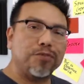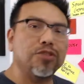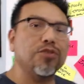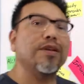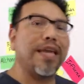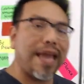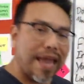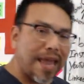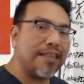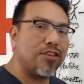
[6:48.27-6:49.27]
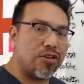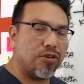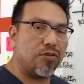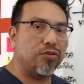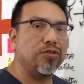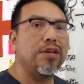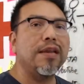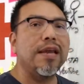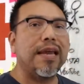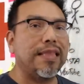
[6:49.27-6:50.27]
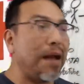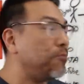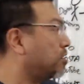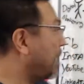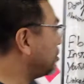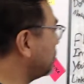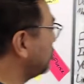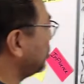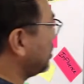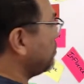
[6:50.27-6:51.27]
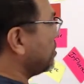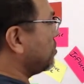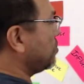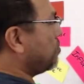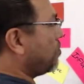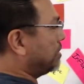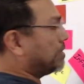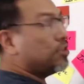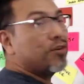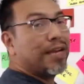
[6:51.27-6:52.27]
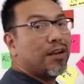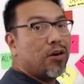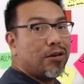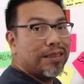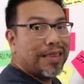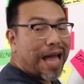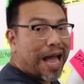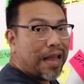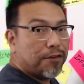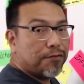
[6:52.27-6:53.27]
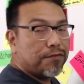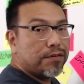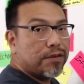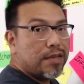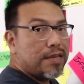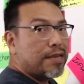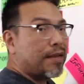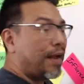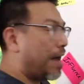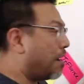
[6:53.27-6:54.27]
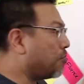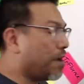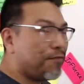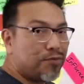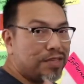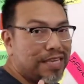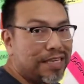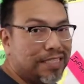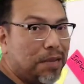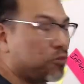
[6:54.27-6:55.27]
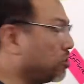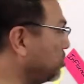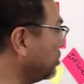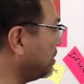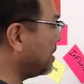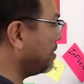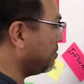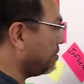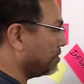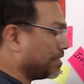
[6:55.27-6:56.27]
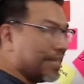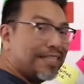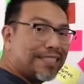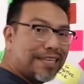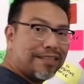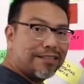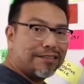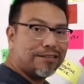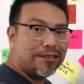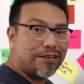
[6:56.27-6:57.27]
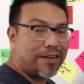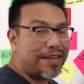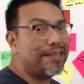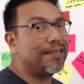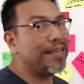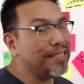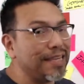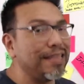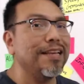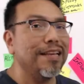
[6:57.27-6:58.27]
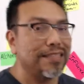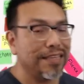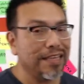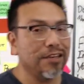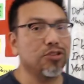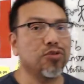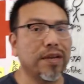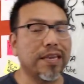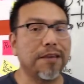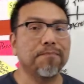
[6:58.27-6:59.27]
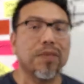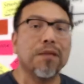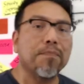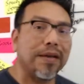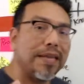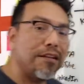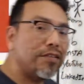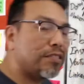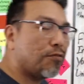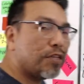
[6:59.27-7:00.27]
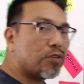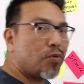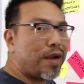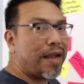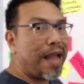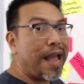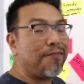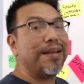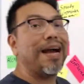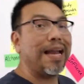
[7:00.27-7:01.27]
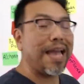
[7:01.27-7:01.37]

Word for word: you can use, and I'm going to actually share with you the ones that you can go live However, with the exception, you see here there's LinkedIn. Okay, in LinkedIn, it's a little tricky, but here's the reason why I have it. I